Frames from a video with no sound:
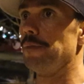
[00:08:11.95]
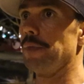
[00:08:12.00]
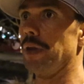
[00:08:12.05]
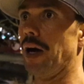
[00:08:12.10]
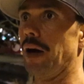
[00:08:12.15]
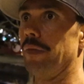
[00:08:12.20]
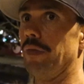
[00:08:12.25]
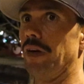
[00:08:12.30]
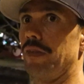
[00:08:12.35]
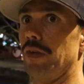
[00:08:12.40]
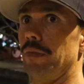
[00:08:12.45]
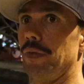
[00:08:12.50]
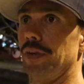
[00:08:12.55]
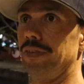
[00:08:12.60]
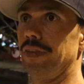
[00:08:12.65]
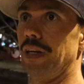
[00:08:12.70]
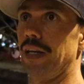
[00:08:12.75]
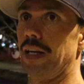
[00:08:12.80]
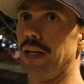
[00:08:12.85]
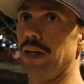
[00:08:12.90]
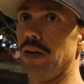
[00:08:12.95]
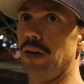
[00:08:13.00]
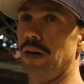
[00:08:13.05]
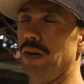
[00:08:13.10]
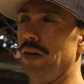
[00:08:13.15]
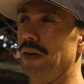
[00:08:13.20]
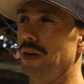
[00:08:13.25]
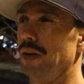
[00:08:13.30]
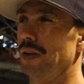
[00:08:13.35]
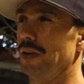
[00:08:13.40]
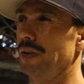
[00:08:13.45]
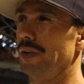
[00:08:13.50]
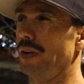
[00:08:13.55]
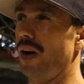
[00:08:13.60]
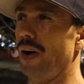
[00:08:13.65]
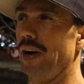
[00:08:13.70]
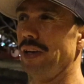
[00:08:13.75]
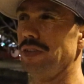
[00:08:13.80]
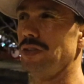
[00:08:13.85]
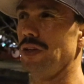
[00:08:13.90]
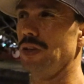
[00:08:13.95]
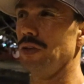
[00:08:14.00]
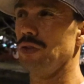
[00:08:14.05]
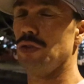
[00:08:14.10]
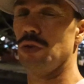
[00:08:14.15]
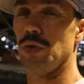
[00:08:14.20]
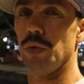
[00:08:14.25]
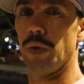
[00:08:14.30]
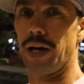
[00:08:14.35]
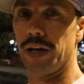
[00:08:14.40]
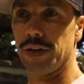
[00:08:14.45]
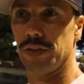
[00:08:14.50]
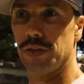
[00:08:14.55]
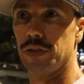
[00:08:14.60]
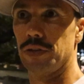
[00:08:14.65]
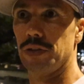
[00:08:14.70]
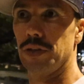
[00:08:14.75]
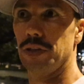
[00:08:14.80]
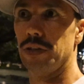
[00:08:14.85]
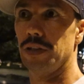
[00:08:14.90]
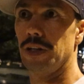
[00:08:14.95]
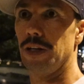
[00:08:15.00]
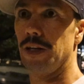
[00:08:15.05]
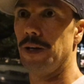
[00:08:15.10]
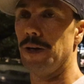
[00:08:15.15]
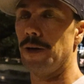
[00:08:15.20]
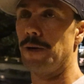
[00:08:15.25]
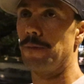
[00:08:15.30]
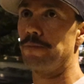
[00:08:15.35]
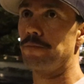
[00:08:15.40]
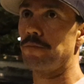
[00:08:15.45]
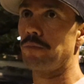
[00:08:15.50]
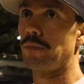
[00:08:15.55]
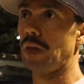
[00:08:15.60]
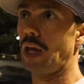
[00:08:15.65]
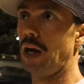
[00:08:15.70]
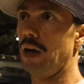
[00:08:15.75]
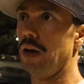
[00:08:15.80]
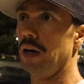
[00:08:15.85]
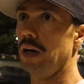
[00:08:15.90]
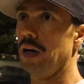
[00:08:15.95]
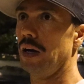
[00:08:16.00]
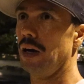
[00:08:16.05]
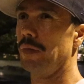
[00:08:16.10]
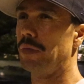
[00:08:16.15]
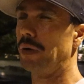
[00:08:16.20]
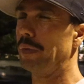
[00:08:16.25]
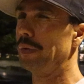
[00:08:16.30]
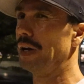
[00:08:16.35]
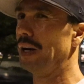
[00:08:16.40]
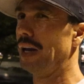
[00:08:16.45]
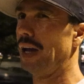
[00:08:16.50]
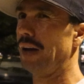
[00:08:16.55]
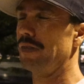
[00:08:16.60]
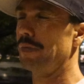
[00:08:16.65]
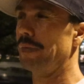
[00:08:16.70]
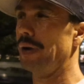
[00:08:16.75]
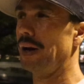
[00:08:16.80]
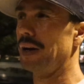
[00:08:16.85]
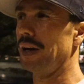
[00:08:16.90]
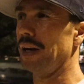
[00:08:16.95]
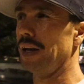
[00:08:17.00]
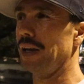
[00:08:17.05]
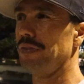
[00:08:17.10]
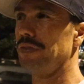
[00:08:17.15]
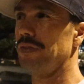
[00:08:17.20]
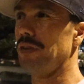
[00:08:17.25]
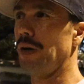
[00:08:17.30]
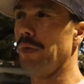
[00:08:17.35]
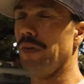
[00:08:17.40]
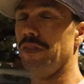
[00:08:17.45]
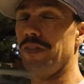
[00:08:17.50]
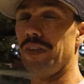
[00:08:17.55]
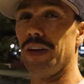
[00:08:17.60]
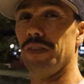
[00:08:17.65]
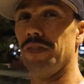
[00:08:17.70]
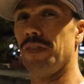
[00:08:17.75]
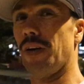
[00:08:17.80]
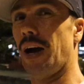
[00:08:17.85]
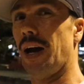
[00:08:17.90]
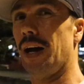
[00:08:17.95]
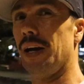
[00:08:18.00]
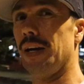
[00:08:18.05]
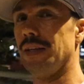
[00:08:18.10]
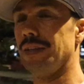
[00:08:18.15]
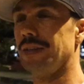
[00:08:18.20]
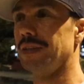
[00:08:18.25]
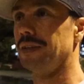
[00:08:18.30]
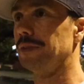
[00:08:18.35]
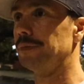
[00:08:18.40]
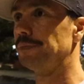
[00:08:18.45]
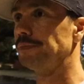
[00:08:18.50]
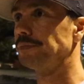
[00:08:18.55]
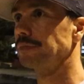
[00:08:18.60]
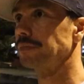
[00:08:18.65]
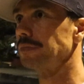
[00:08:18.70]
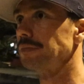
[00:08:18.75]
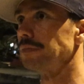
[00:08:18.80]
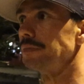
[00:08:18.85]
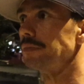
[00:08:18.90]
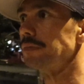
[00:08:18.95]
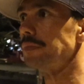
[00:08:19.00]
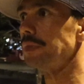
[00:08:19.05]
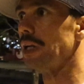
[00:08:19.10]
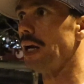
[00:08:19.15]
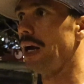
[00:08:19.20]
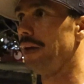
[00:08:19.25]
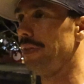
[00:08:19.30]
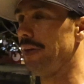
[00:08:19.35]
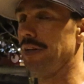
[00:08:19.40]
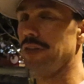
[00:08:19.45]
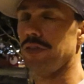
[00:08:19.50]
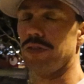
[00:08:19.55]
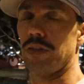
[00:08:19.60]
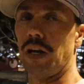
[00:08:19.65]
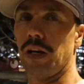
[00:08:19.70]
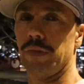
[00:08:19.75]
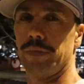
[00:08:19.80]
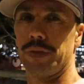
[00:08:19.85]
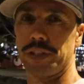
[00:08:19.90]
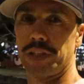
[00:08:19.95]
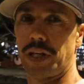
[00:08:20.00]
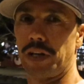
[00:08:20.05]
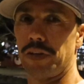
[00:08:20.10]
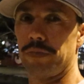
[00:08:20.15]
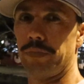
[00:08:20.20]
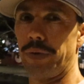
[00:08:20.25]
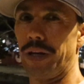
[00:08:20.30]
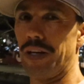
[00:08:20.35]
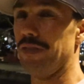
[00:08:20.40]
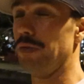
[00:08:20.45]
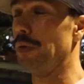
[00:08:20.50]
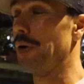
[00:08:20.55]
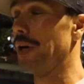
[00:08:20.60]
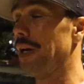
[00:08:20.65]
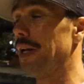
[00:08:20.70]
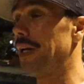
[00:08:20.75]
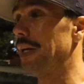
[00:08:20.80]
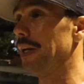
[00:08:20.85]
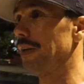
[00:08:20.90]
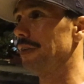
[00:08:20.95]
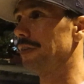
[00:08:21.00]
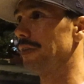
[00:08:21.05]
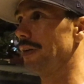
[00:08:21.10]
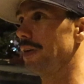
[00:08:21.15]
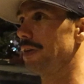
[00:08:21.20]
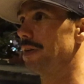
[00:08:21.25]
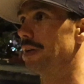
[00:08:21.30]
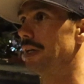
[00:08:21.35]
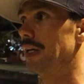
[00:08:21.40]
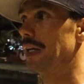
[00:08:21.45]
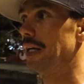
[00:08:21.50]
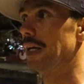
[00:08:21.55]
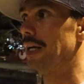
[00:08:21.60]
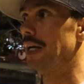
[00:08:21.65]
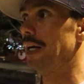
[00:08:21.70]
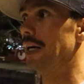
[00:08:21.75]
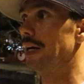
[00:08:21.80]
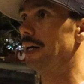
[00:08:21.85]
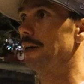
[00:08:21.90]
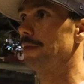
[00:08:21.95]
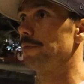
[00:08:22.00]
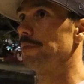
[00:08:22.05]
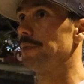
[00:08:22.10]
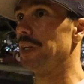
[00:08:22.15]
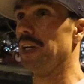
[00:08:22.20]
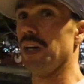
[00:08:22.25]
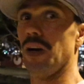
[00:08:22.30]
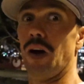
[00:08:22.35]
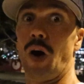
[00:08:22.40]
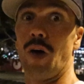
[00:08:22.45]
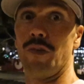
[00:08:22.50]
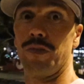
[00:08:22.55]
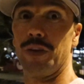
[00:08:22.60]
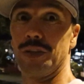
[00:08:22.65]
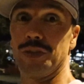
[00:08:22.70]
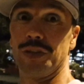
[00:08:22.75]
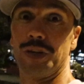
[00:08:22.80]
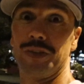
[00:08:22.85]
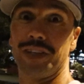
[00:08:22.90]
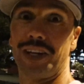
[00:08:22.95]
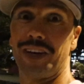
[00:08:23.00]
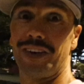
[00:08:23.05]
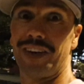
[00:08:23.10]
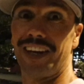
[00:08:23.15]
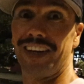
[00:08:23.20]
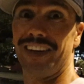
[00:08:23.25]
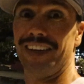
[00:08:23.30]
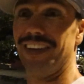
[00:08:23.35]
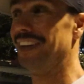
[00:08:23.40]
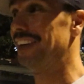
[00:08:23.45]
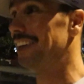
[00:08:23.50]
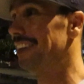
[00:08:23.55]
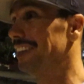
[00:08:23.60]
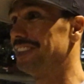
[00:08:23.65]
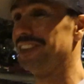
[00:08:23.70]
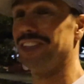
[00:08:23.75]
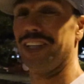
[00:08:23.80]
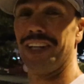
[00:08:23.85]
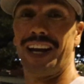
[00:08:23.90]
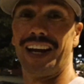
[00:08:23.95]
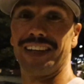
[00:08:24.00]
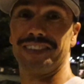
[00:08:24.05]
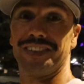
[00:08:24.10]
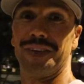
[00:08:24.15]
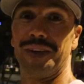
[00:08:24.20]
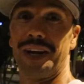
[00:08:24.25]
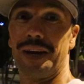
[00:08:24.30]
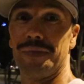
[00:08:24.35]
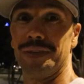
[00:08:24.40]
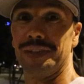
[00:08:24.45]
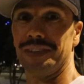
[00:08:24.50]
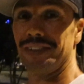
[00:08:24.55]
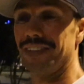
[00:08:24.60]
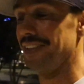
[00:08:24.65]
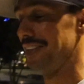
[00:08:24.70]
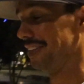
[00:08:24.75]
I've got my setting on ISO 200, probably gonna have about an f-stop of f8, and then just dial in my shutter speed of what I needed. So yeah, hopefully it turns out okay. Let's check it out, see what happens.